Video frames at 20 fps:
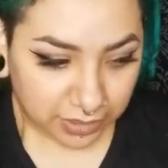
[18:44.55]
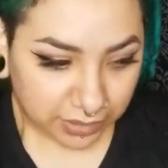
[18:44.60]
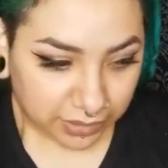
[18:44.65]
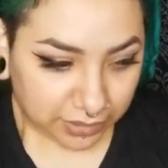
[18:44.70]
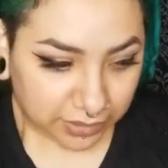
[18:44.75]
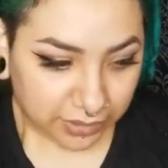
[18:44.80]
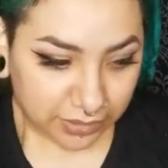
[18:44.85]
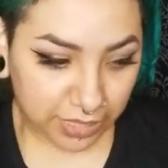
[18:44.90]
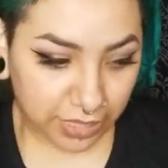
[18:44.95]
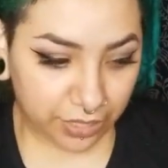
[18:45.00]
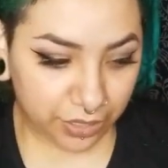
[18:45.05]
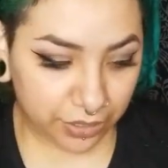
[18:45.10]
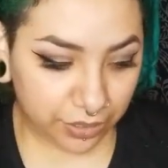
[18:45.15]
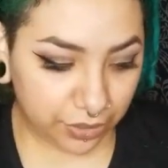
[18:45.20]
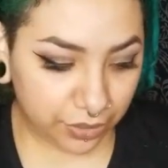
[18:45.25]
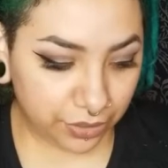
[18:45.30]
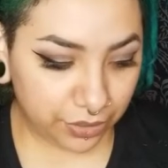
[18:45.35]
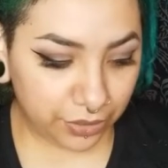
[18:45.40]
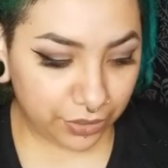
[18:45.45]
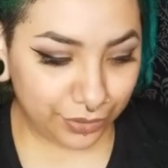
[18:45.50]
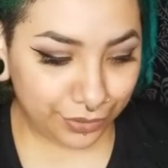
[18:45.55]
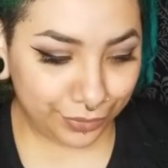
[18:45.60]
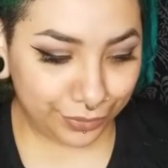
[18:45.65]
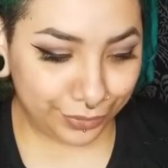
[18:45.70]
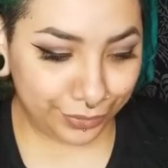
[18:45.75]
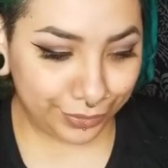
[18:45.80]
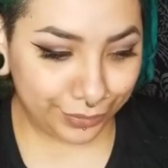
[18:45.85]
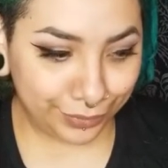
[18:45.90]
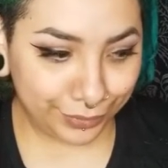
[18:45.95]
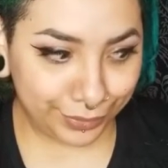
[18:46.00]

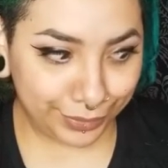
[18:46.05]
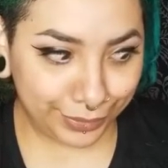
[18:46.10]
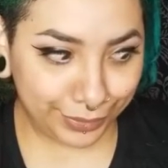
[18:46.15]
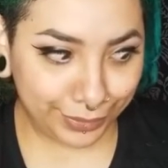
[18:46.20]
So